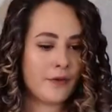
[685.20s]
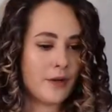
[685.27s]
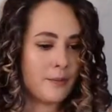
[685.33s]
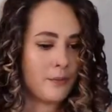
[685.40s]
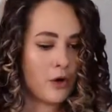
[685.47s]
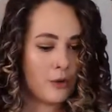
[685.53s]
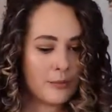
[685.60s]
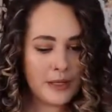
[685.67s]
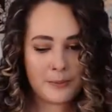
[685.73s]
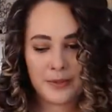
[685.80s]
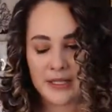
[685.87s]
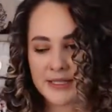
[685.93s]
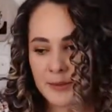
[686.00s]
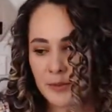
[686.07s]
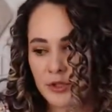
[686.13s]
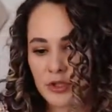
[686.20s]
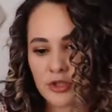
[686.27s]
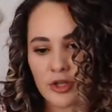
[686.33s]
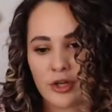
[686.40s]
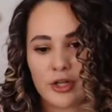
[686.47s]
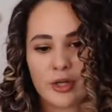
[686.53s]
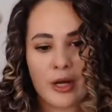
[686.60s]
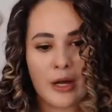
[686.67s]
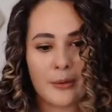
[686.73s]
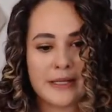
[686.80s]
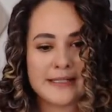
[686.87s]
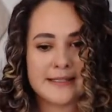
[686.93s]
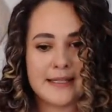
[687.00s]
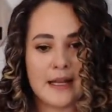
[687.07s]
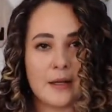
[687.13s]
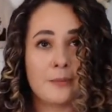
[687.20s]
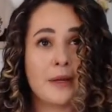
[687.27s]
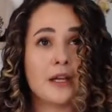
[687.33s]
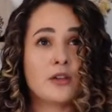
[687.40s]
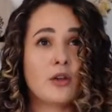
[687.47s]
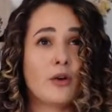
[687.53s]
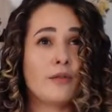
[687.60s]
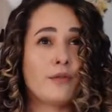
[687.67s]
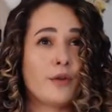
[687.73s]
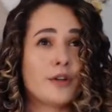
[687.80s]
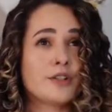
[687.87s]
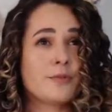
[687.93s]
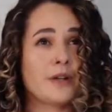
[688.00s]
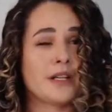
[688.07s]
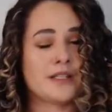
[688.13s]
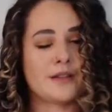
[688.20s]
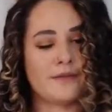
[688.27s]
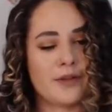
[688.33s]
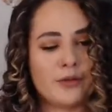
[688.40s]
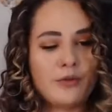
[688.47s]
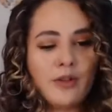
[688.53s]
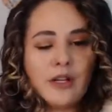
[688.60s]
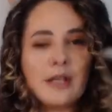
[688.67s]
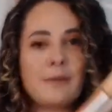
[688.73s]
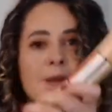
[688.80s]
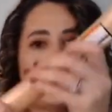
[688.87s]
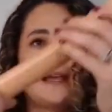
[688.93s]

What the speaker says: for a moment because I'm going to show you how I set up my Glowforge. Because if you look at my